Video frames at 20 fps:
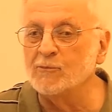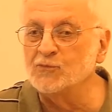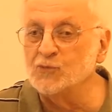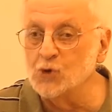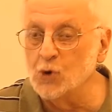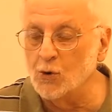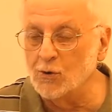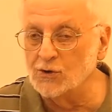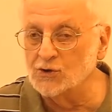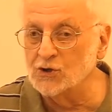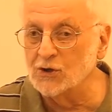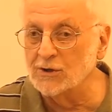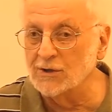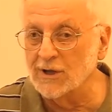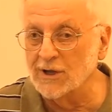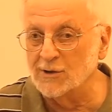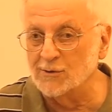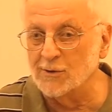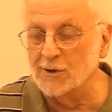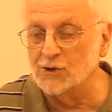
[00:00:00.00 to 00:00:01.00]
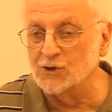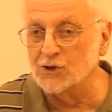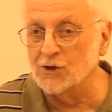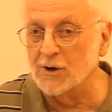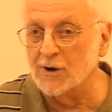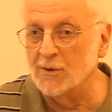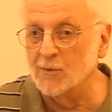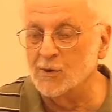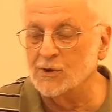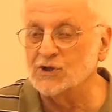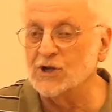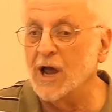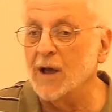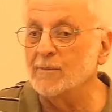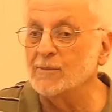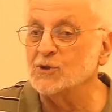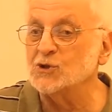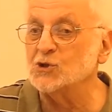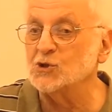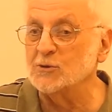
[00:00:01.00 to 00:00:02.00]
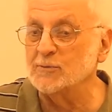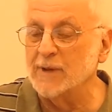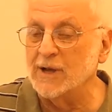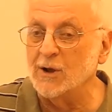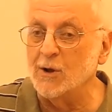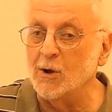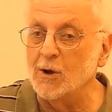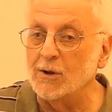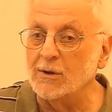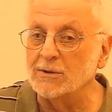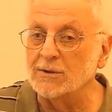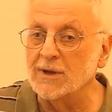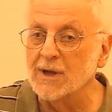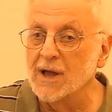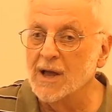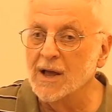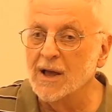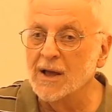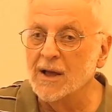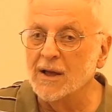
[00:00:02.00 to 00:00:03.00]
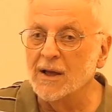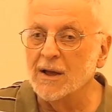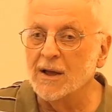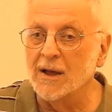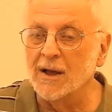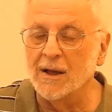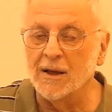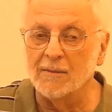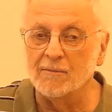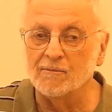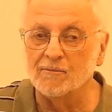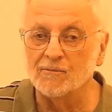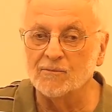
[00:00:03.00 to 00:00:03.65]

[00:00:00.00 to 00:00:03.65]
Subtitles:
Georgian literature, which happens to be called The